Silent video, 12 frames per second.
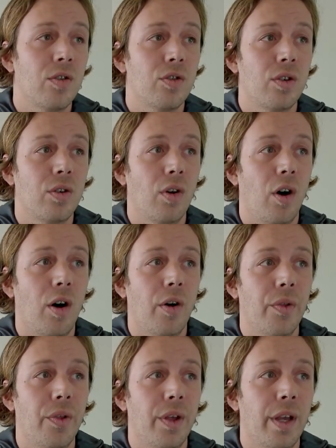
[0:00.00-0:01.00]
to
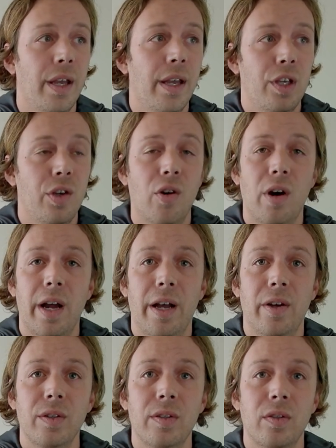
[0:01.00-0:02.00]
all the
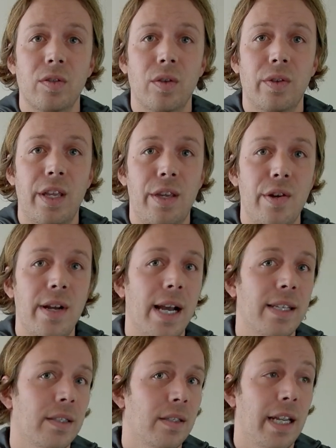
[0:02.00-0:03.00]
URLs so that you
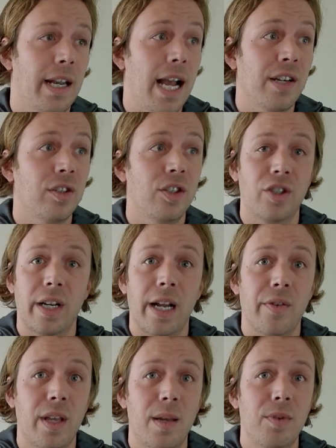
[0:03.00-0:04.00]
guys can actually check
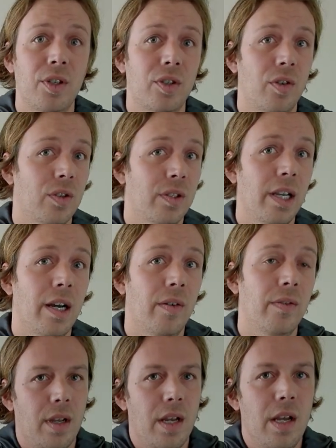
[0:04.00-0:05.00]
out the images yourself.